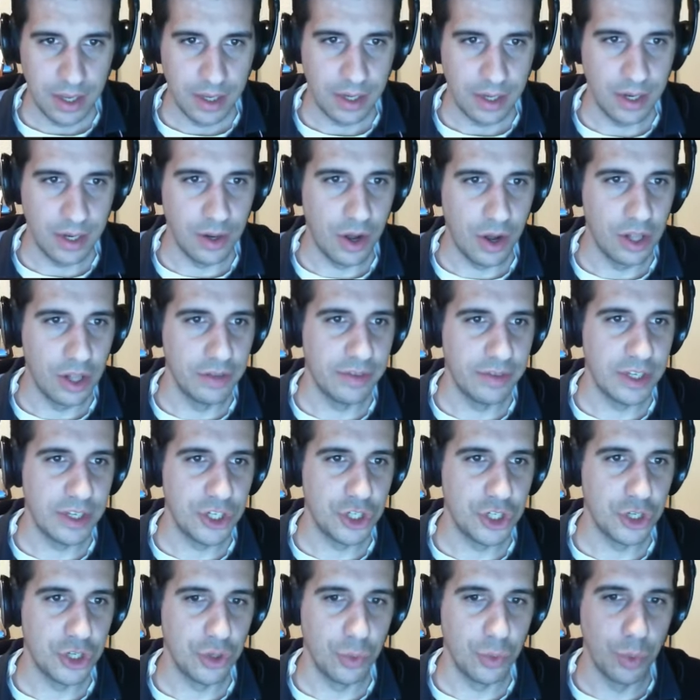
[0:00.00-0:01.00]
all of these
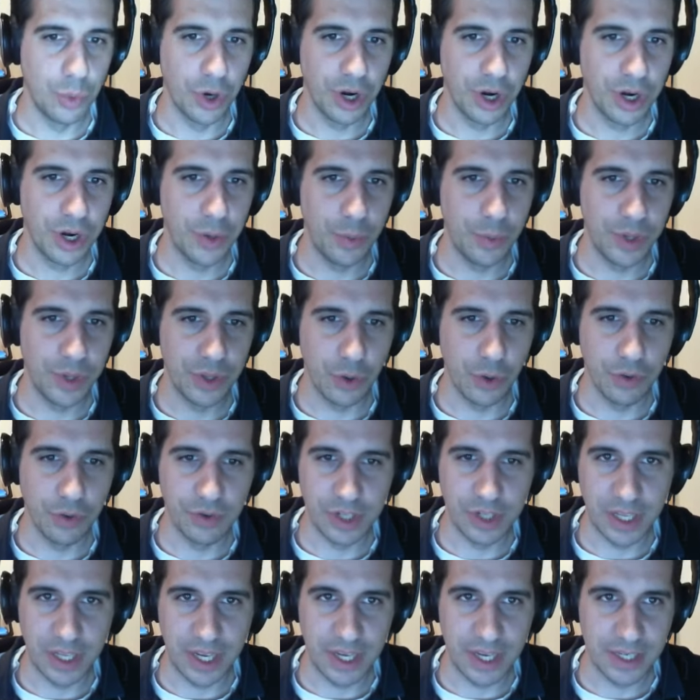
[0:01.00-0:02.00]
should work with
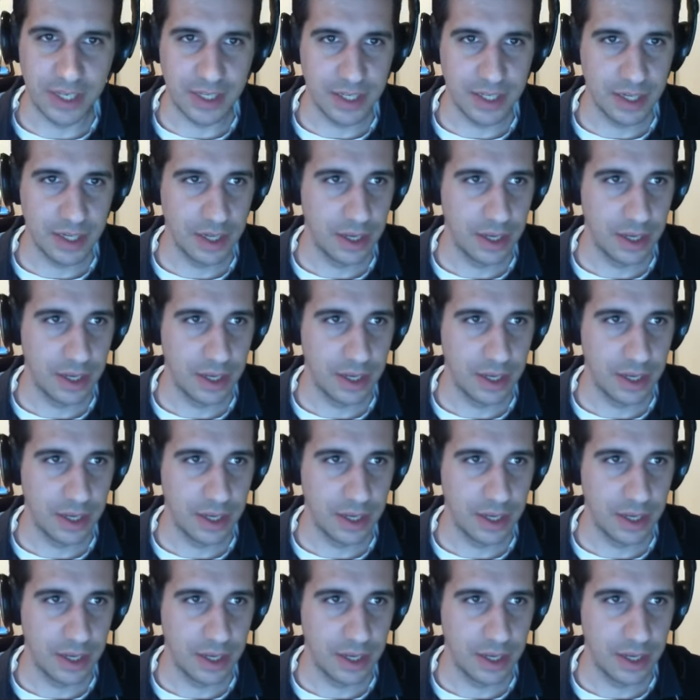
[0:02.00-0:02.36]
overlays.